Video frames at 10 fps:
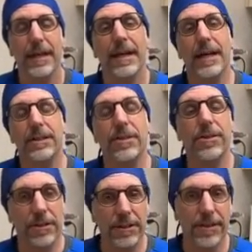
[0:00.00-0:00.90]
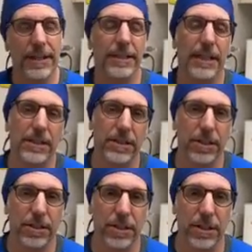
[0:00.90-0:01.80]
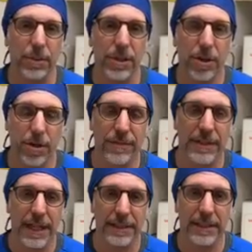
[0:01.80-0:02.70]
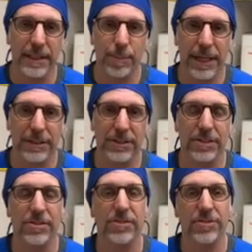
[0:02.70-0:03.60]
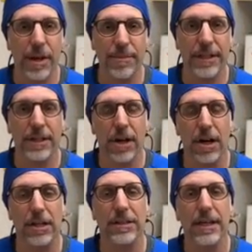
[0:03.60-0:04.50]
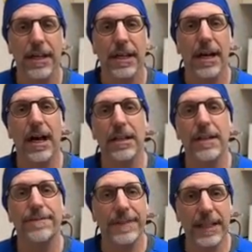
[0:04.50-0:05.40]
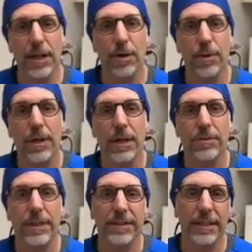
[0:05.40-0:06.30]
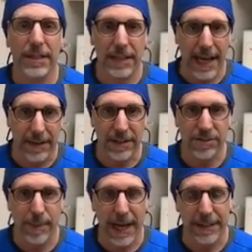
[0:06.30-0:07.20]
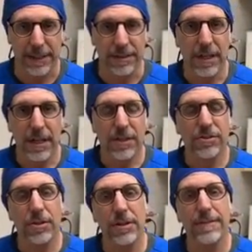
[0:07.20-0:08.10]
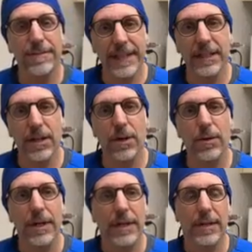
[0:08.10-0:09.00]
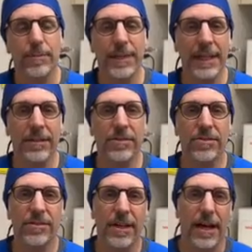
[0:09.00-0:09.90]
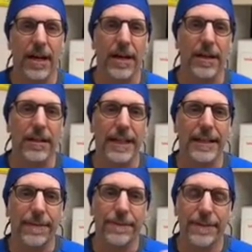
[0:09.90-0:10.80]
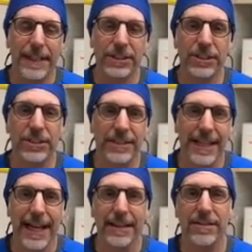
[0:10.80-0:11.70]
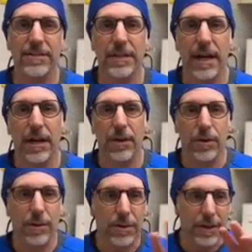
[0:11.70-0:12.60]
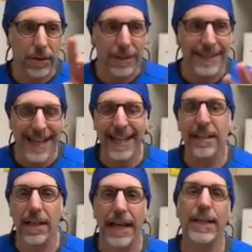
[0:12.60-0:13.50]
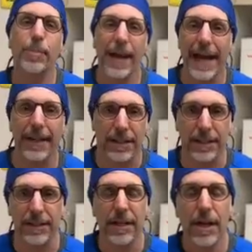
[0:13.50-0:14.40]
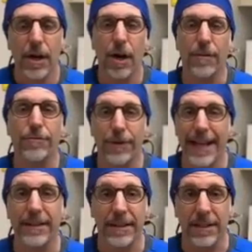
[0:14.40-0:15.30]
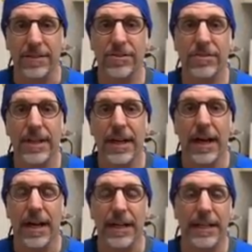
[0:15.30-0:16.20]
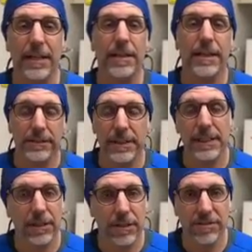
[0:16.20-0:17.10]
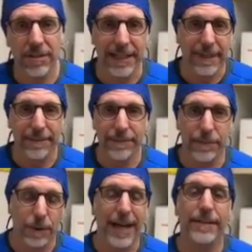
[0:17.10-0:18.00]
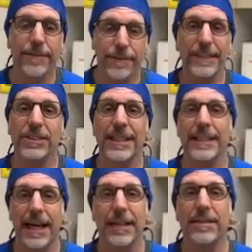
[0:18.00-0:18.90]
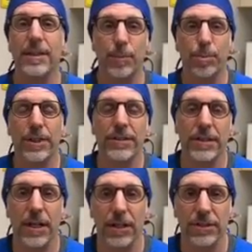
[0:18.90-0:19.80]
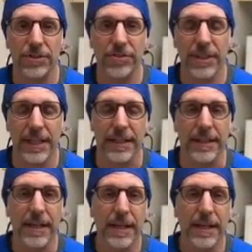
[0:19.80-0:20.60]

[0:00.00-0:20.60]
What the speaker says: And the third thing that can occur with COVID-19 patients is something called a livido reticularis pattern. So livido means like a fish net or net-like pattern of redness. It literally looks like a red fishing net imprinted on your skin.